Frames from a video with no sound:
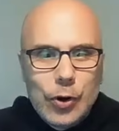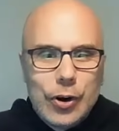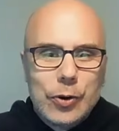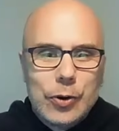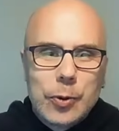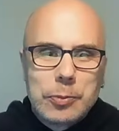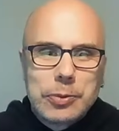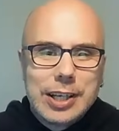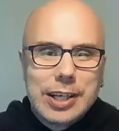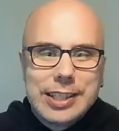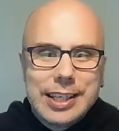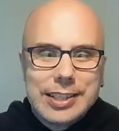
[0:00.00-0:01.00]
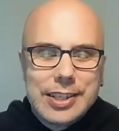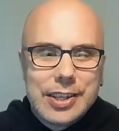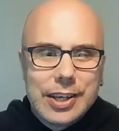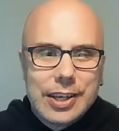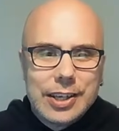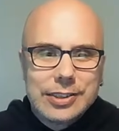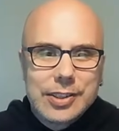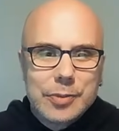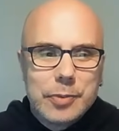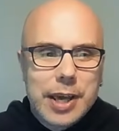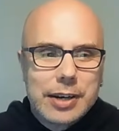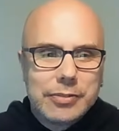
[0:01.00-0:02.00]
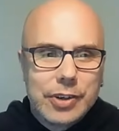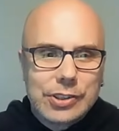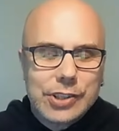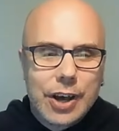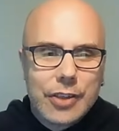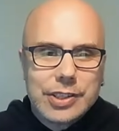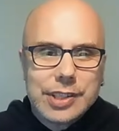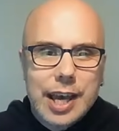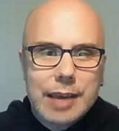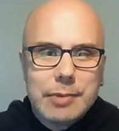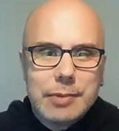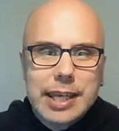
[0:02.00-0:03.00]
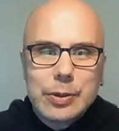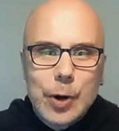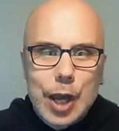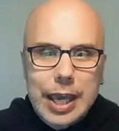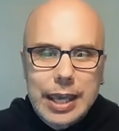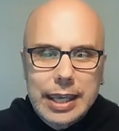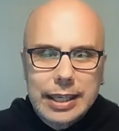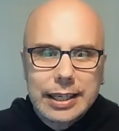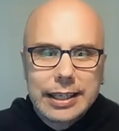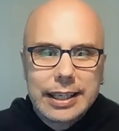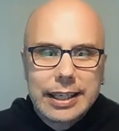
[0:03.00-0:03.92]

we're plugged into the metaverse all the time anyway,